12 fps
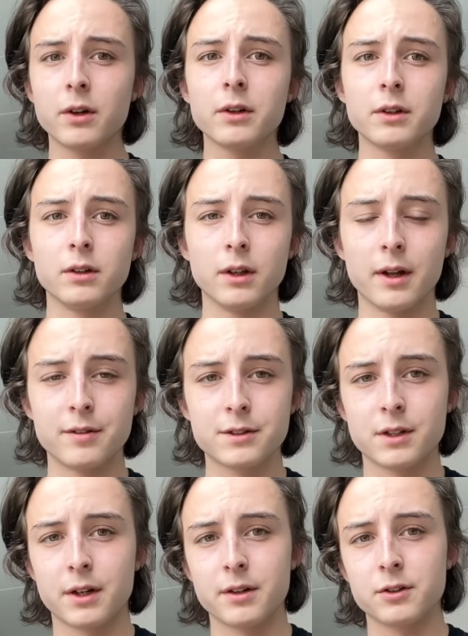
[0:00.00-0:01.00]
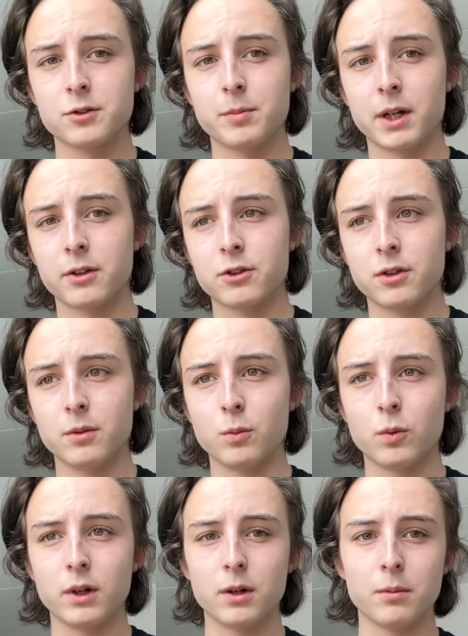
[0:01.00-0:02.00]
on the left side of the spectrum,
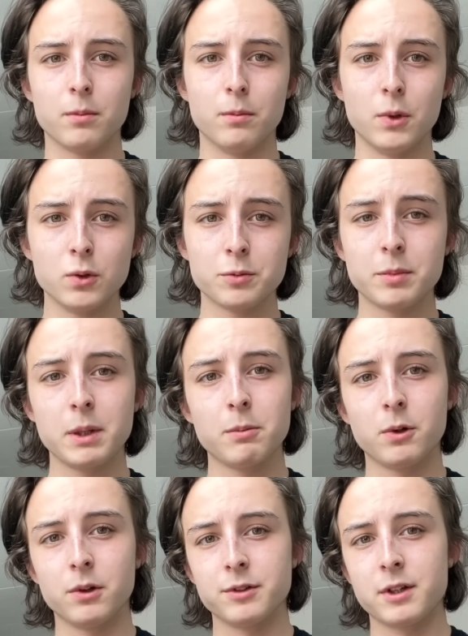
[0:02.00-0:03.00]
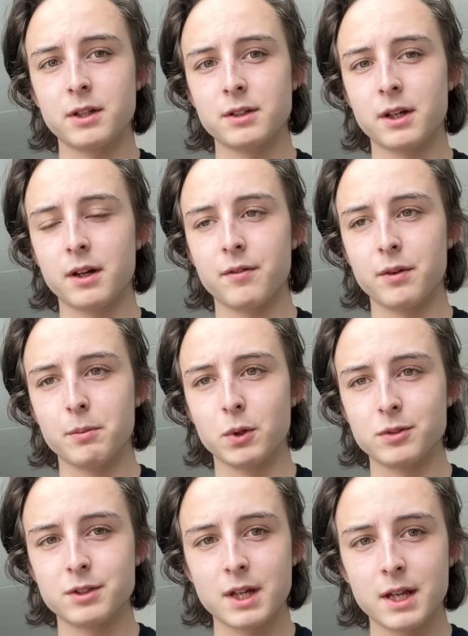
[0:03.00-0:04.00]
where most people tend to have the
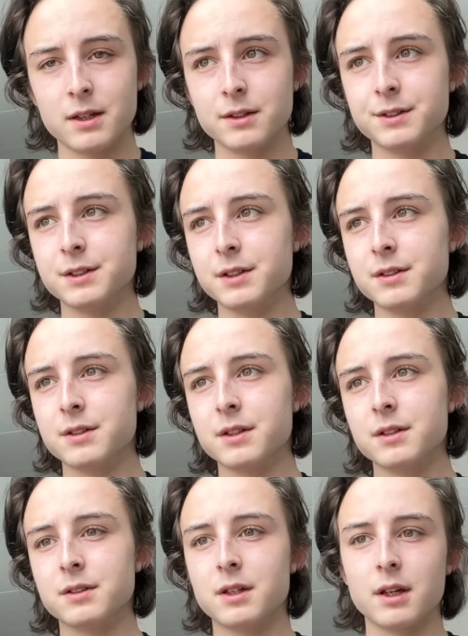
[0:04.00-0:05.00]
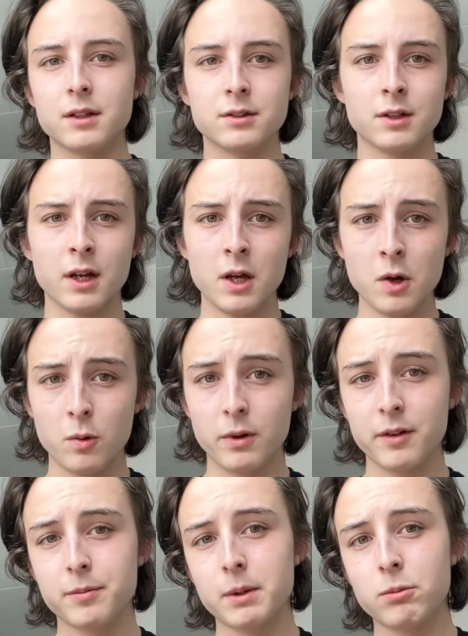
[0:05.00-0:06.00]
most tendencies these days, we
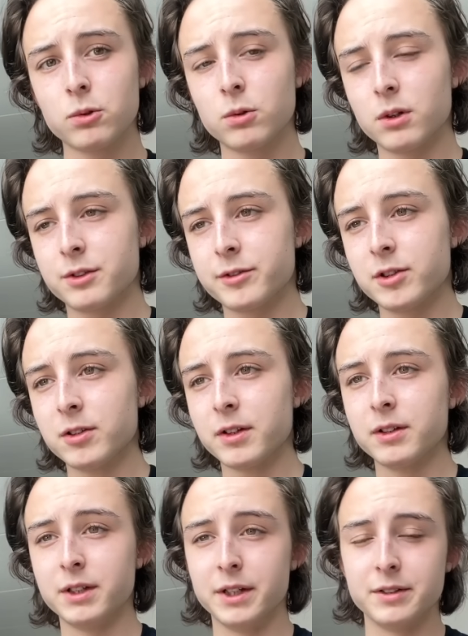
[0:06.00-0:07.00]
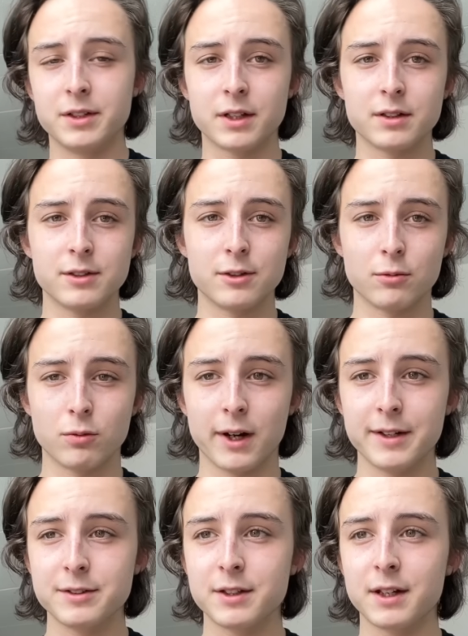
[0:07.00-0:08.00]
have people who are serially addicted to
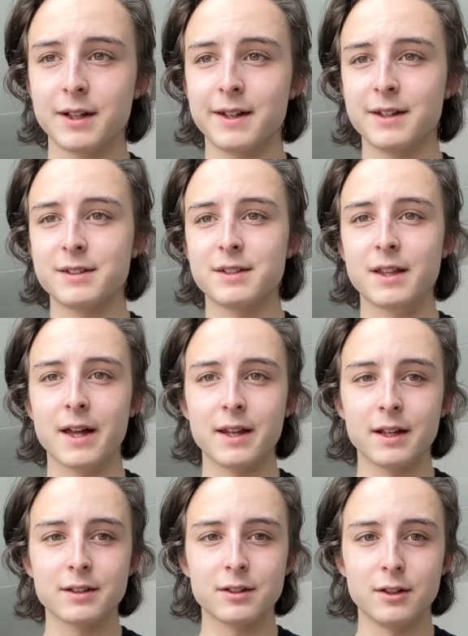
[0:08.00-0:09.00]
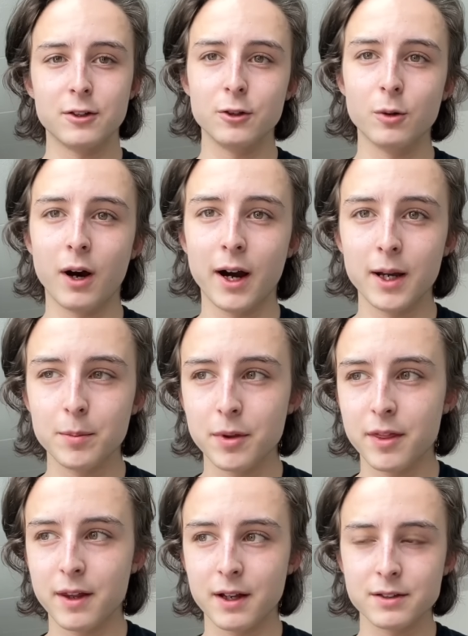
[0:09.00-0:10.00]
ricing and aesthetics and new hype
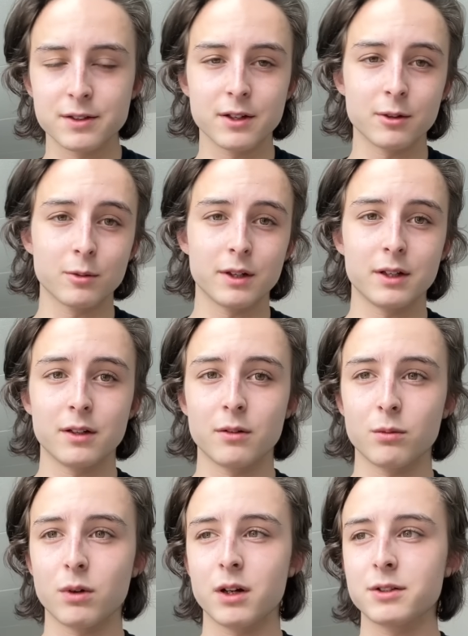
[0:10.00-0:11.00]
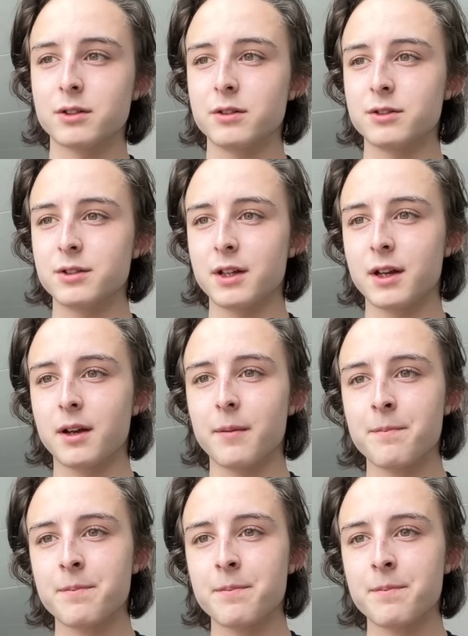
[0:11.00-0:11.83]
things that are written in Rust or Zig.